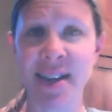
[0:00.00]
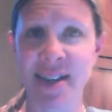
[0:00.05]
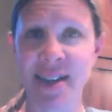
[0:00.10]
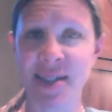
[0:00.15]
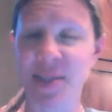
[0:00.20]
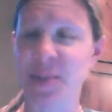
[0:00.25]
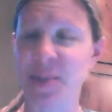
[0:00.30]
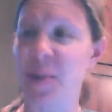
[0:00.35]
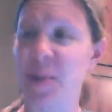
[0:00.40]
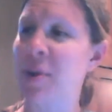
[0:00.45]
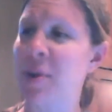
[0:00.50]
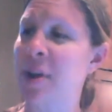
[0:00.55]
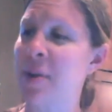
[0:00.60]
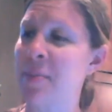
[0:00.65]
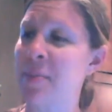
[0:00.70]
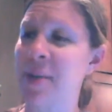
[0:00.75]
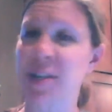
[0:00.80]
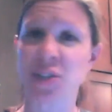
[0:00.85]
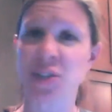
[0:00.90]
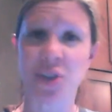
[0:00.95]
And so I wanted to
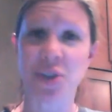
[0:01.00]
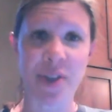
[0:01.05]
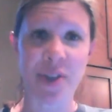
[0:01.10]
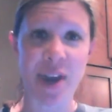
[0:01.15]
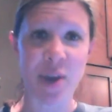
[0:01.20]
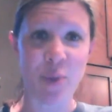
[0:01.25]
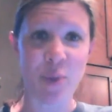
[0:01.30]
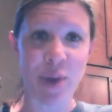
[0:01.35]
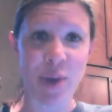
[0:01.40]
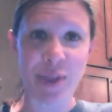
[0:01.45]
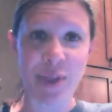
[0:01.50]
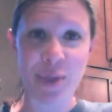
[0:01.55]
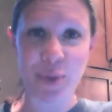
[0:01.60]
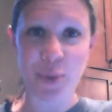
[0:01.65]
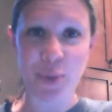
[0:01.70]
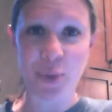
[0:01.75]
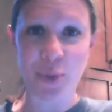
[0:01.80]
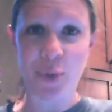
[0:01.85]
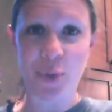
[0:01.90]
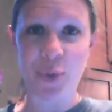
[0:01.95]
make sure that I went
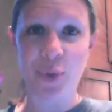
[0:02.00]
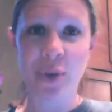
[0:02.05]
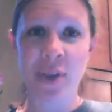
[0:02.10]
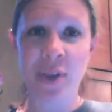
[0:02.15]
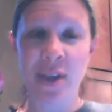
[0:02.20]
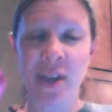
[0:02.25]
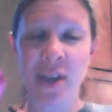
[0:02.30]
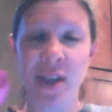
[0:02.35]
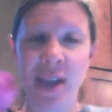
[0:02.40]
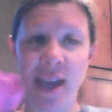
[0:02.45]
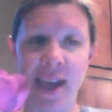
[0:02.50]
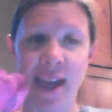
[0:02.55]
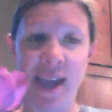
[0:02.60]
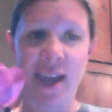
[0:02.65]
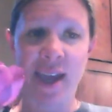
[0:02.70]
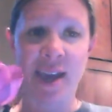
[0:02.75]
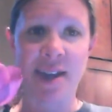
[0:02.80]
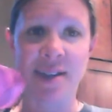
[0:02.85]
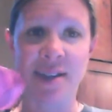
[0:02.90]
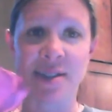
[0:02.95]
through
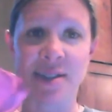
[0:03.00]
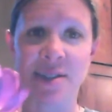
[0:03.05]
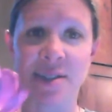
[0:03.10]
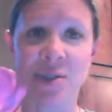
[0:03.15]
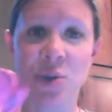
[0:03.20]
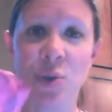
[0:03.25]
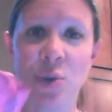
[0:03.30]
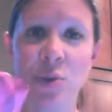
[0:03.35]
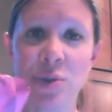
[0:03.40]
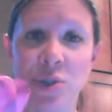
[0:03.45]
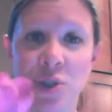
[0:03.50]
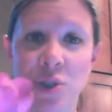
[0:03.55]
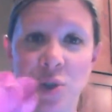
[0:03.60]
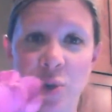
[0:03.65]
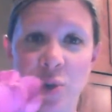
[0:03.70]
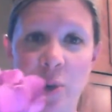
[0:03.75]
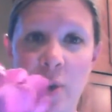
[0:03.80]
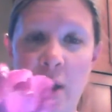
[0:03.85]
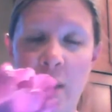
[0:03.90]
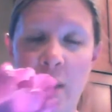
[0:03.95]
and told
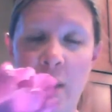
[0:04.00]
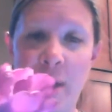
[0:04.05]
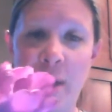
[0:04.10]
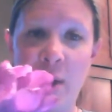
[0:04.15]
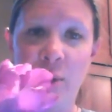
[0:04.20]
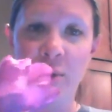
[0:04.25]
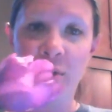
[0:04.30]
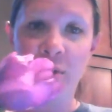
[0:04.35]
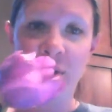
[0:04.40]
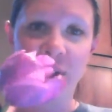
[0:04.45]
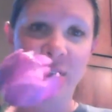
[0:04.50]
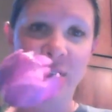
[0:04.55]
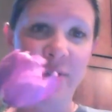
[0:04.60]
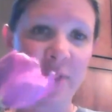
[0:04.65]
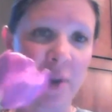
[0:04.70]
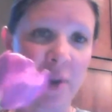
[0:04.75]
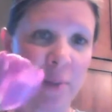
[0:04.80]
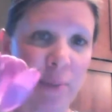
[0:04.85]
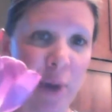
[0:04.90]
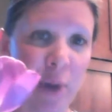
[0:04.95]
you about the
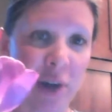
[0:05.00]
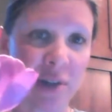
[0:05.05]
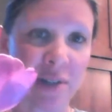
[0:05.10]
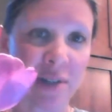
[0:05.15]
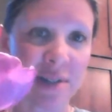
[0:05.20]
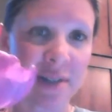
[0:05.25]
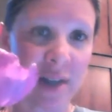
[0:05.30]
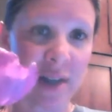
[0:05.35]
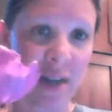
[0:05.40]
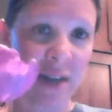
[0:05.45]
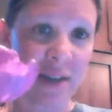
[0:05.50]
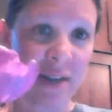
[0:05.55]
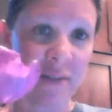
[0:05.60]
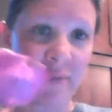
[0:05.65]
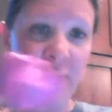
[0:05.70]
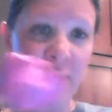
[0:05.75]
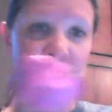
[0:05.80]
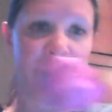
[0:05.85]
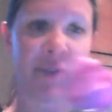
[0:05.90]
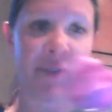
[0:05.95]
different parts
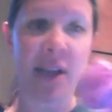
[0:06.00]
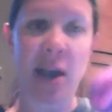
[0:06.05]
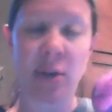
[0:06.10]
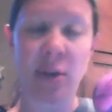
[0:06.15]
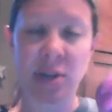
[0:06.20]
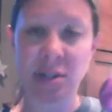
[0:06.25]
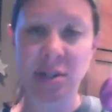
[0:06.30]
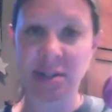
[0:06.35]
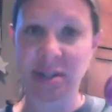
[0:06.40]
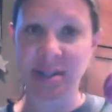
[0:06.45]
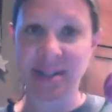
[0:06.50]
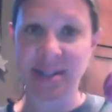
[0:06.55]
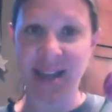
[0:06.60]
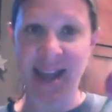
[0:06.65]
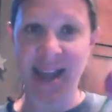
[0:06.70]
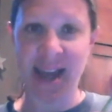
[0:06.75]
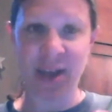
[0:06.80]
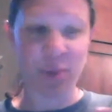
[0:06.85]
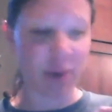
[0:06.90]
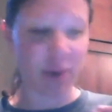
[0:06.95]
of the flower since I
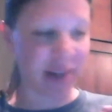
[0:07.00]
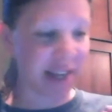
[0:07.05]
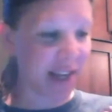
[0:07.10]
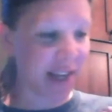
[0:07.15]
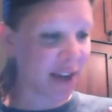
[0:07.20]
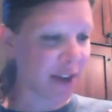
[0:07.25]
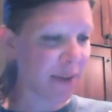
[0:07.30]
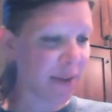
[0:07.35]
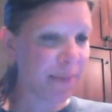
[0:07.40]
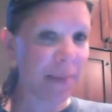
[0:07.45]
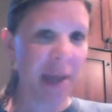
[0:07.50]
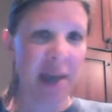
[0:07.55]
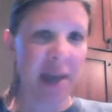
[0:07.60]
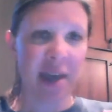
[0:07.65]
had one here.